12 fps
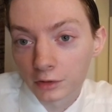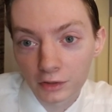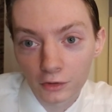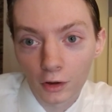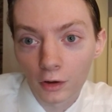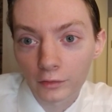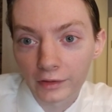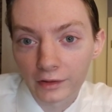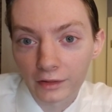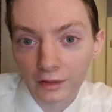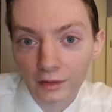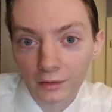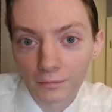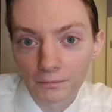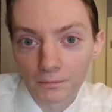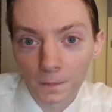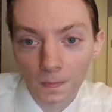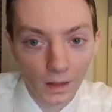can call this,
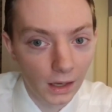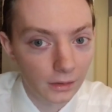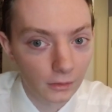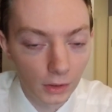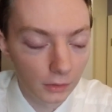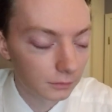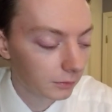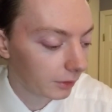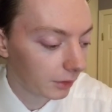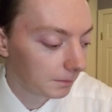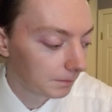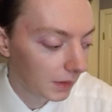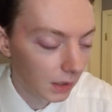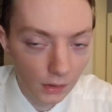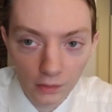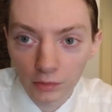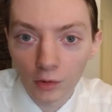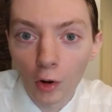I don't know, the
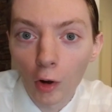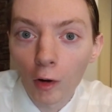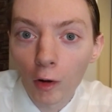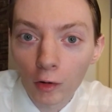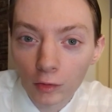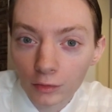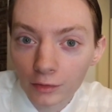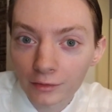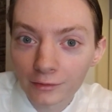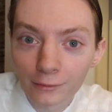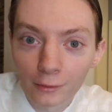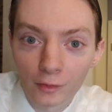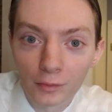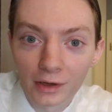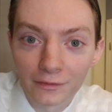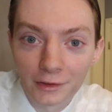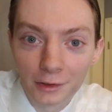the hall or whatever